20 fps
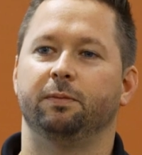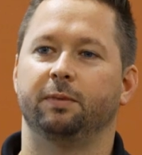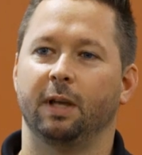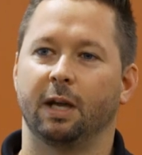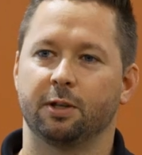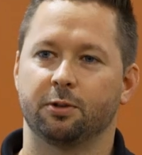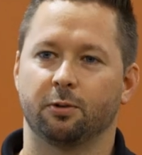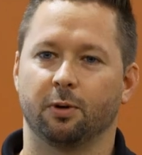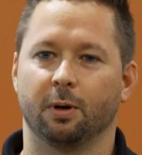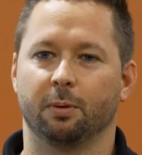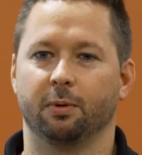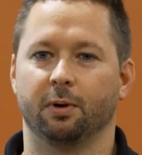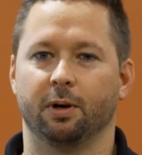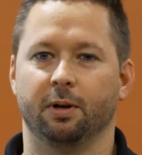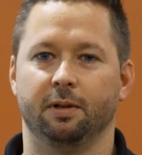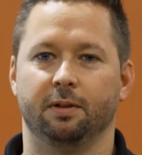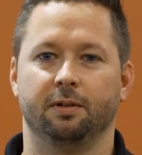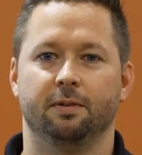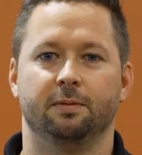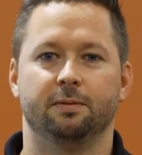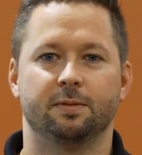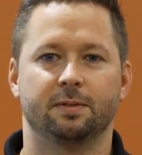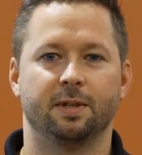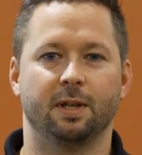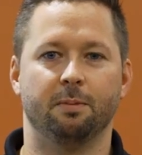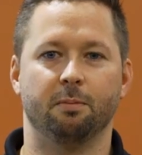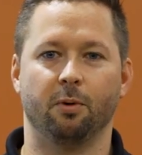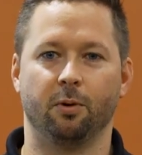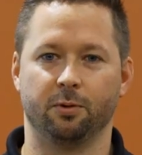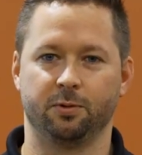That's where I'm going to
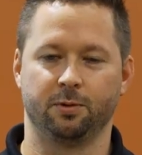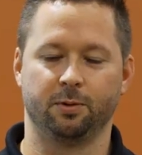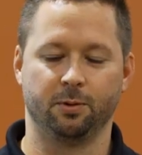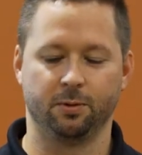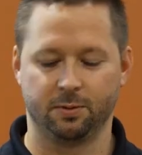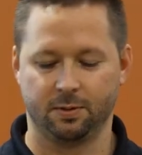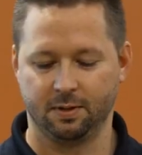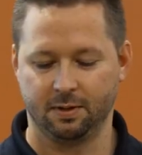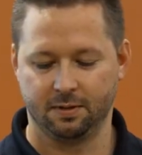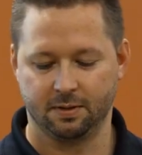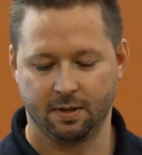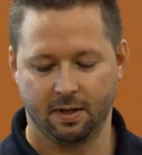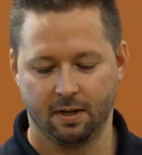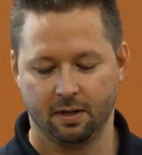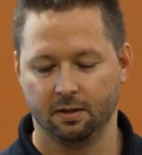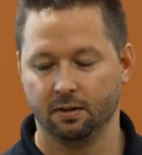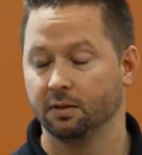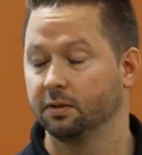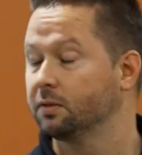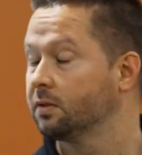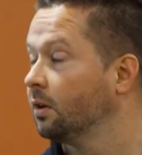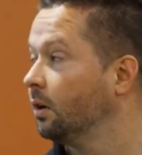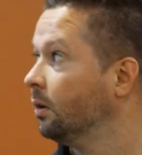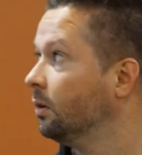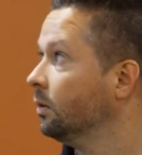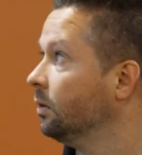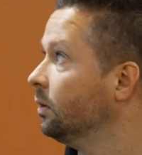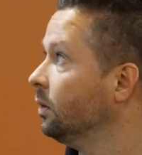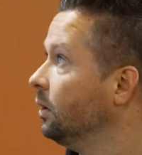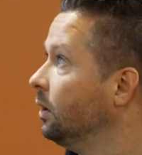say most of those things at.
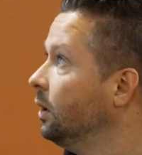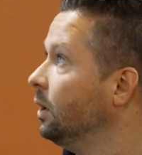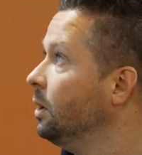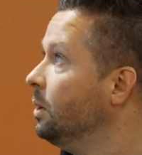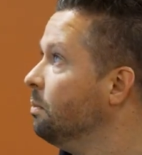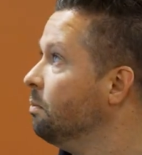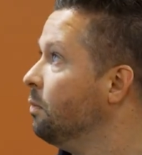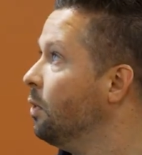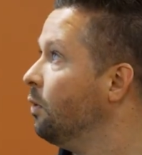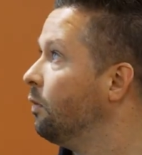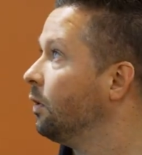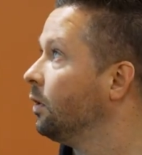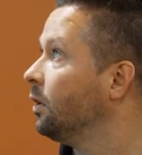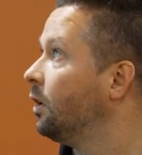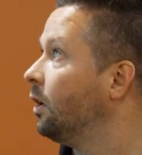So moving